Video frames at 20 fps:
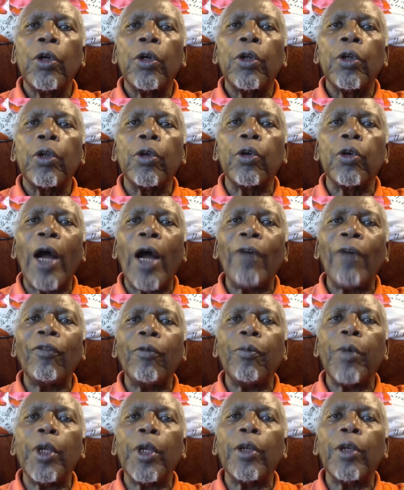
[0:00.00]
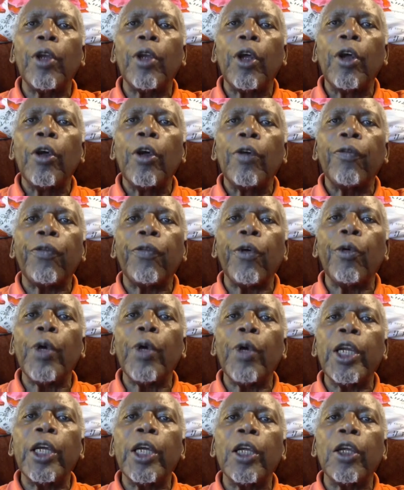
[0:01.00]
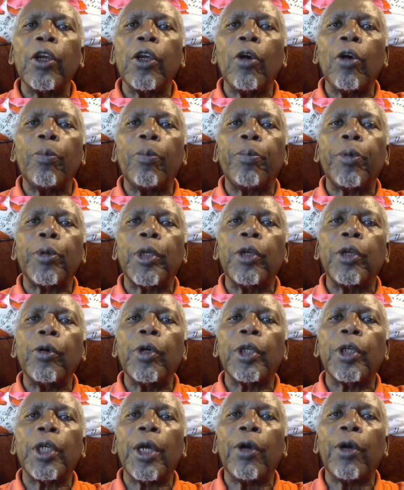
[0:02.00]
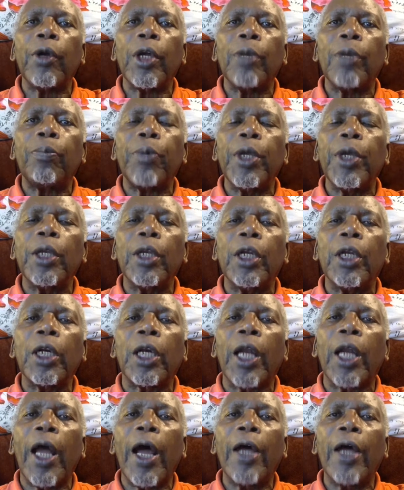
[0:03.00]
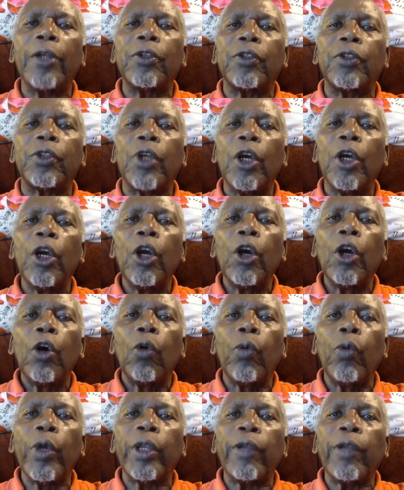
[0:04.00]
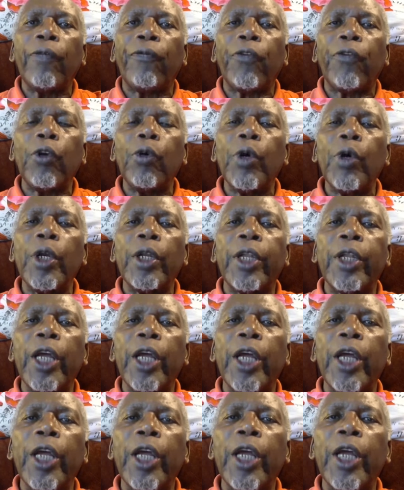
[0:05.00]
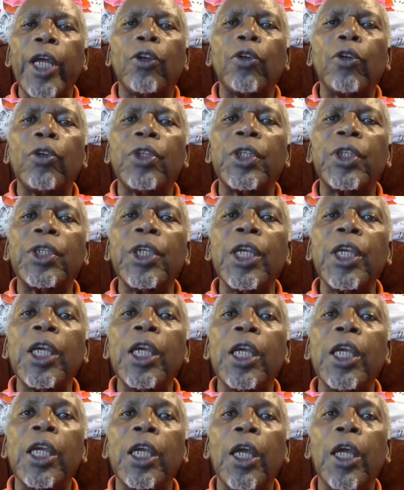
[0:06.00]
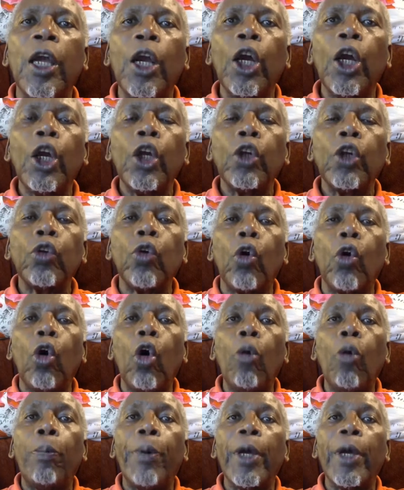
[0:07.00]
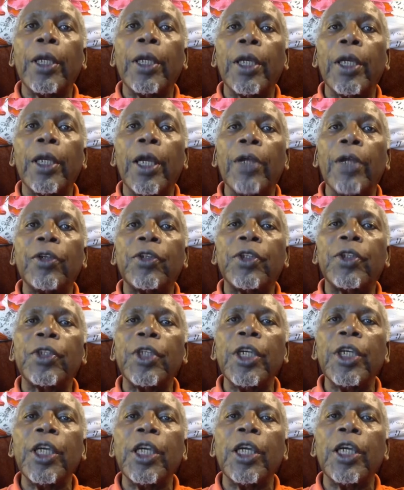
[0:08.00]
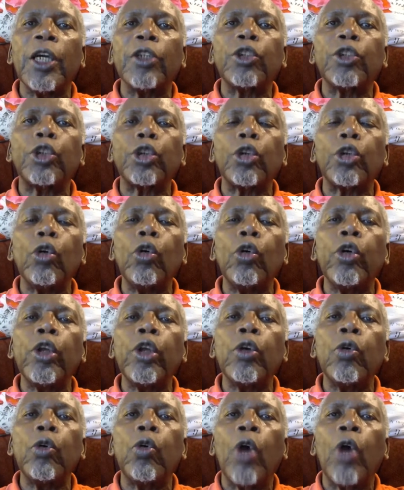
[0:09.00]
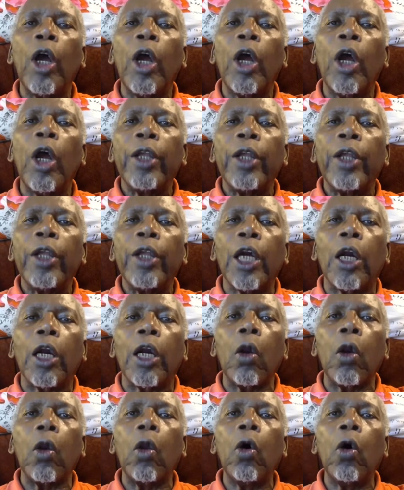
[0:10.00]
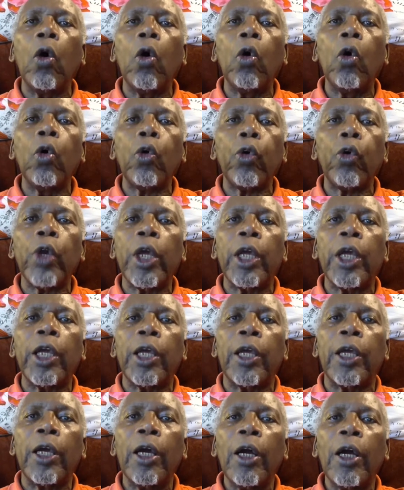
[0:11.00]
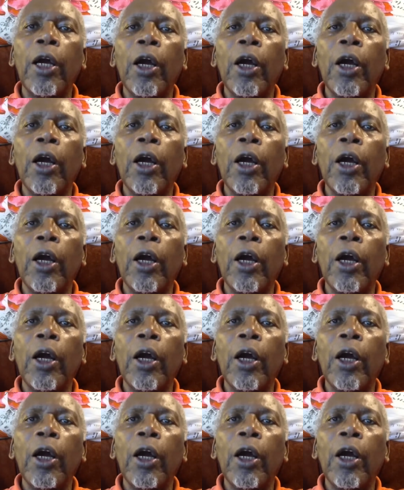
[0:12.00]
You haven't been fueling your pituitary and pineal glands with the fuel they need to see, to open and see and show you the glory